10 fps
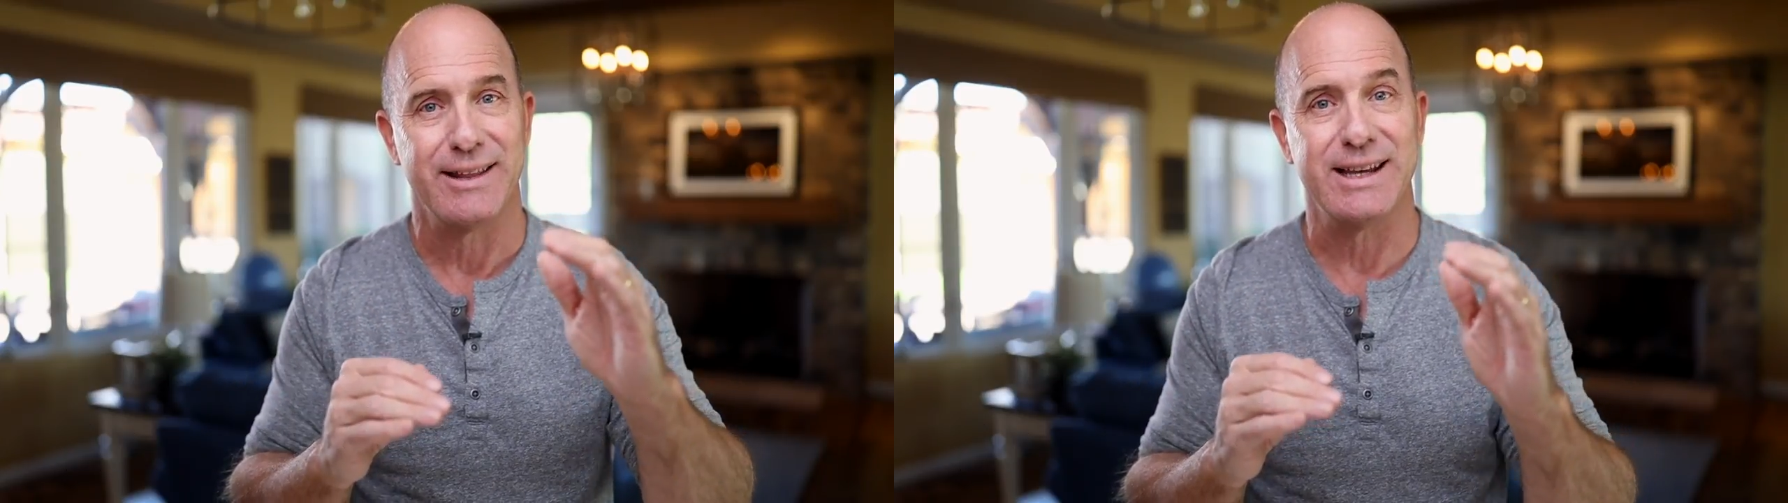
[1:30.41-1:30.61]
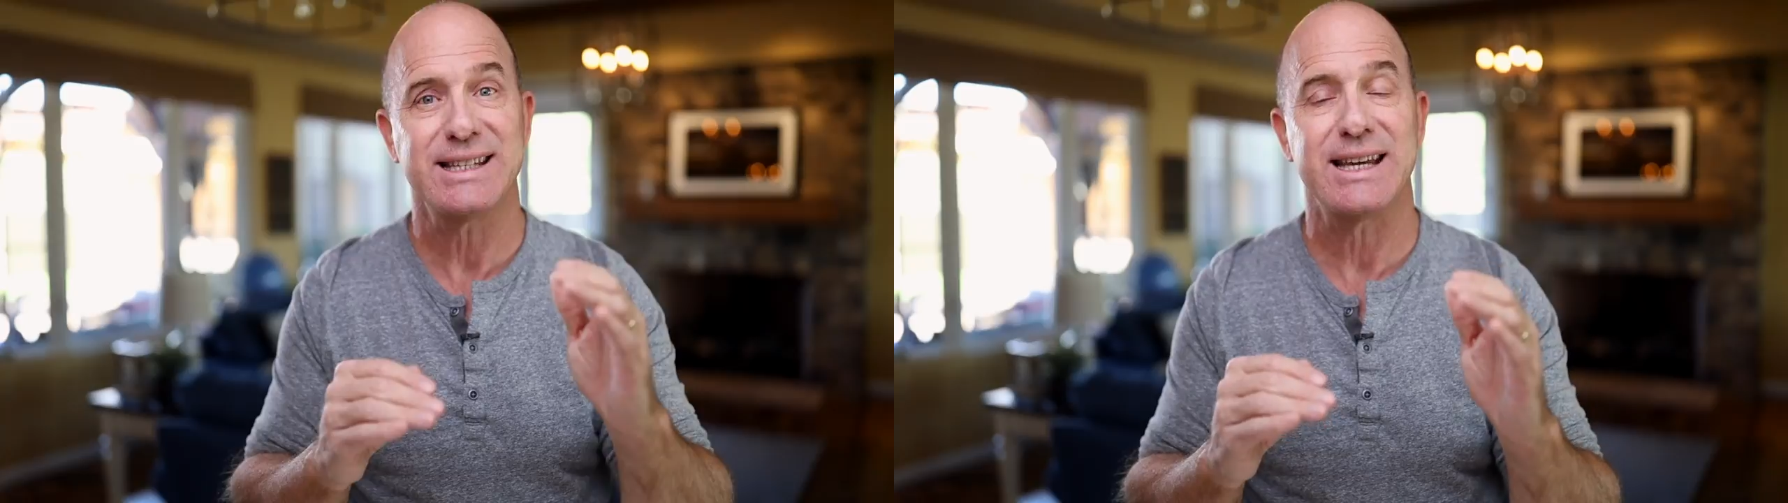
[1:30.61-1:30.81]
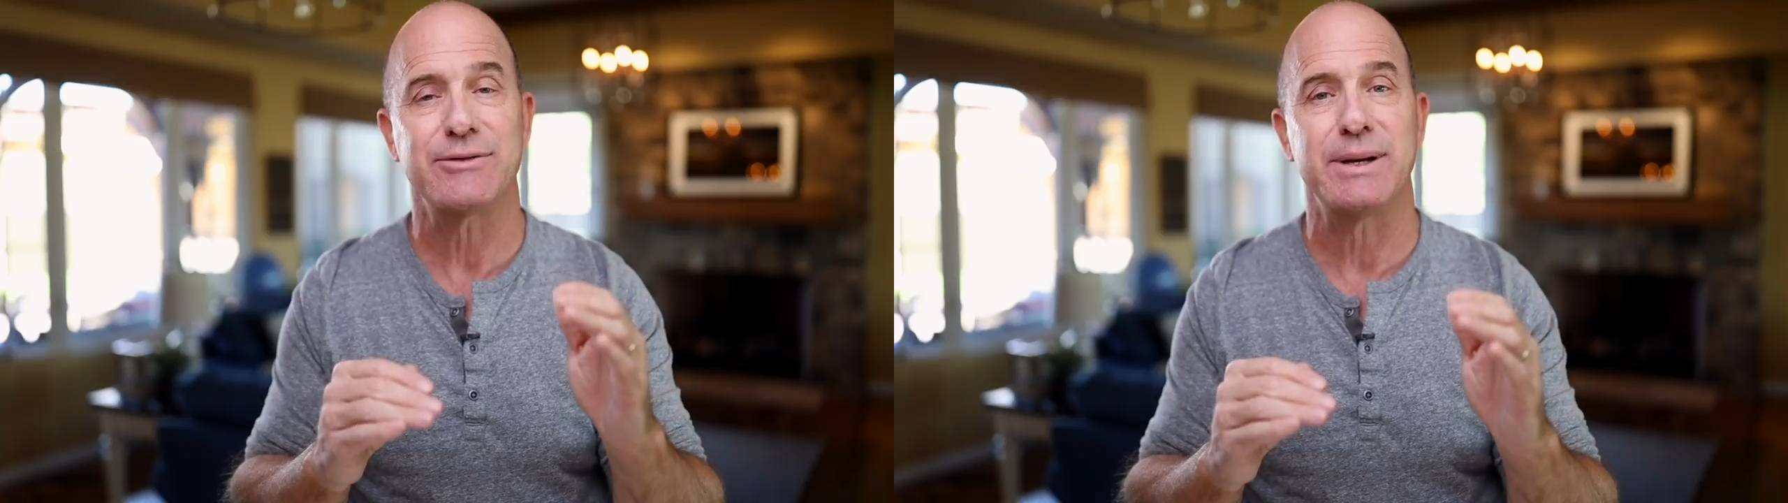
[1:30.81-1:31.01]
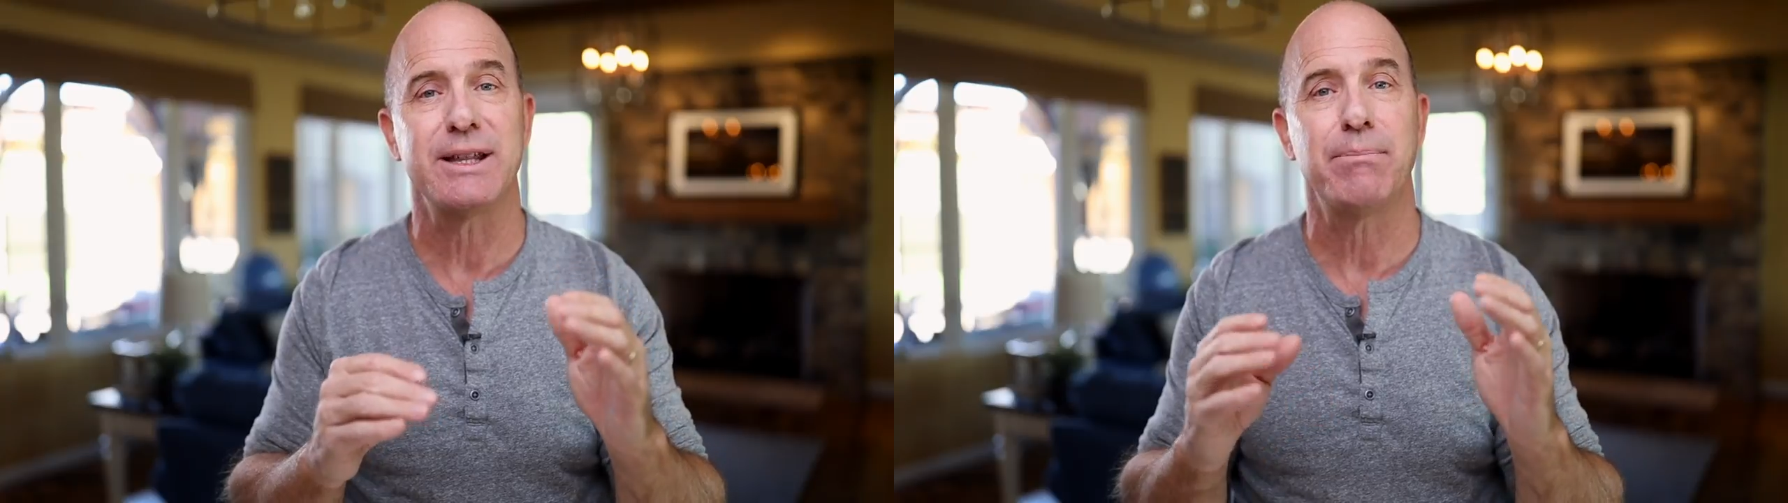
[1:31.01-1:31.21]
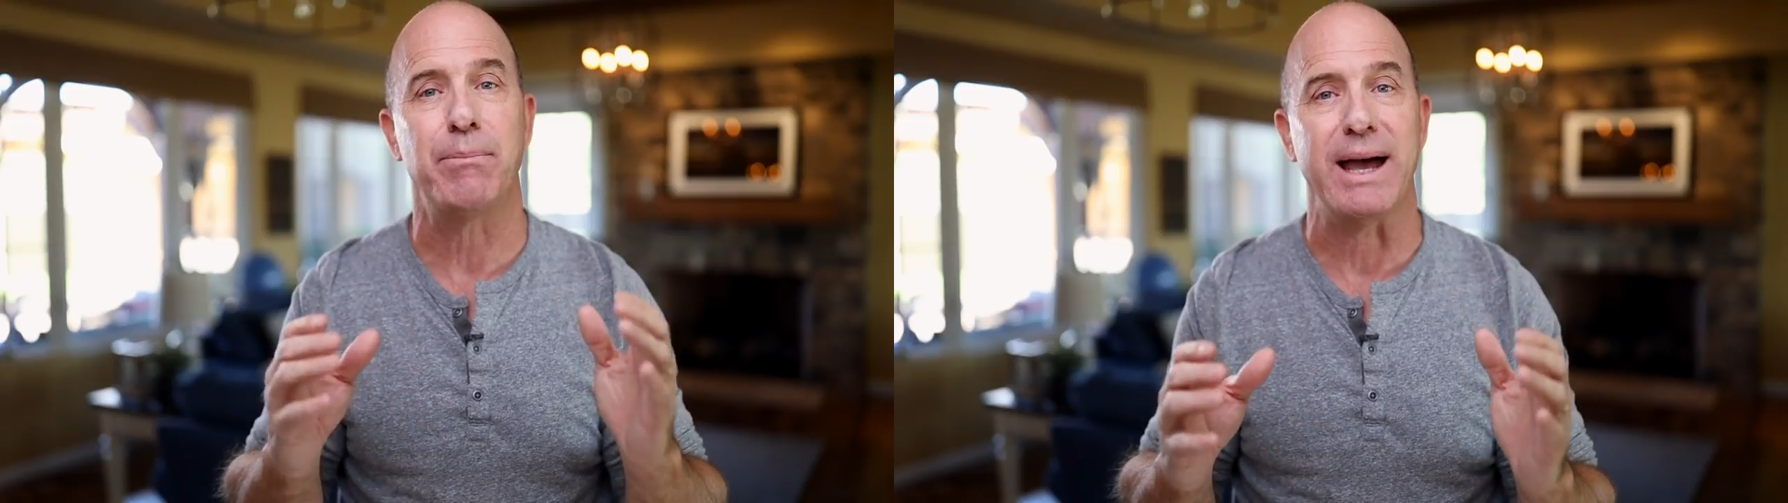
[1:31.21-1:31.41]
This gives me
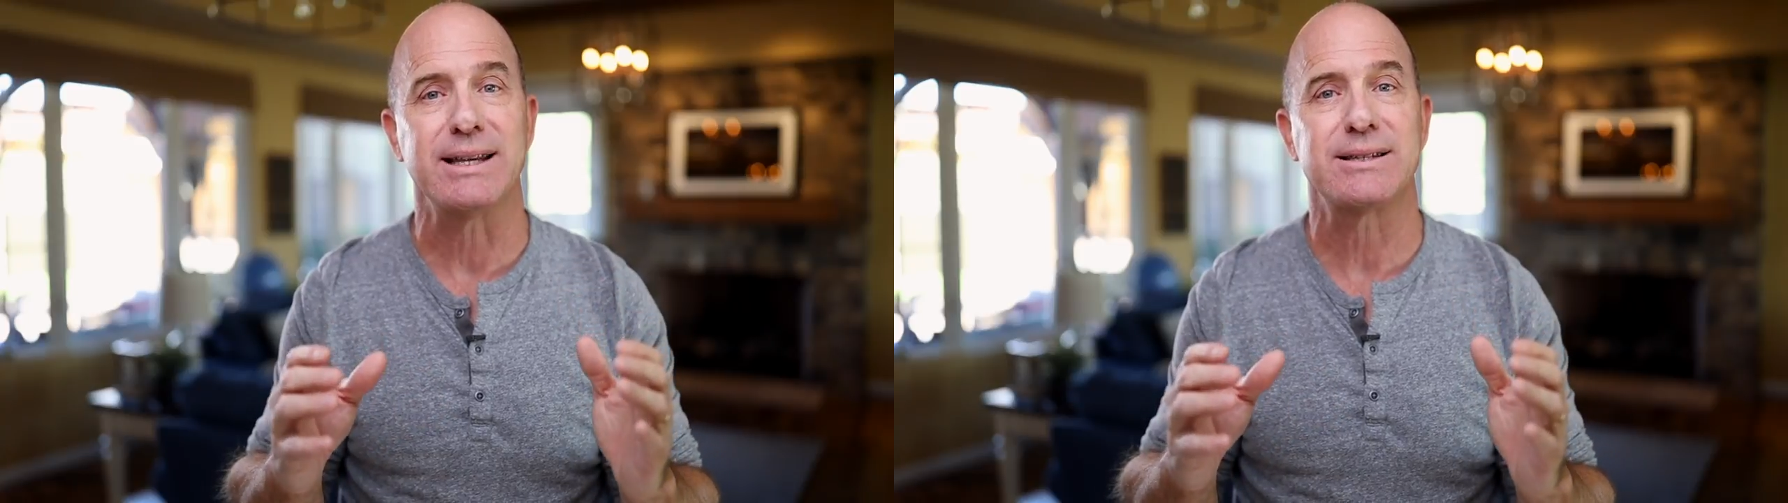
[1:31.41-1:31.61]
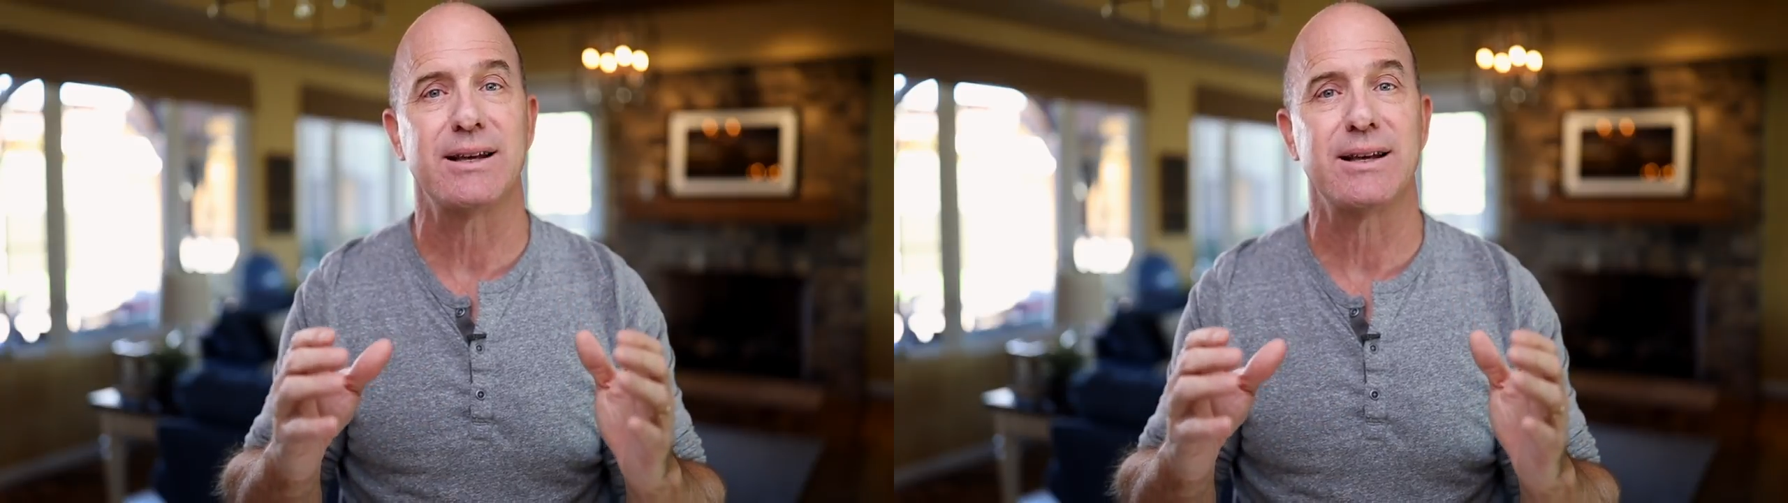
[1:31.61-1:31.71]
the best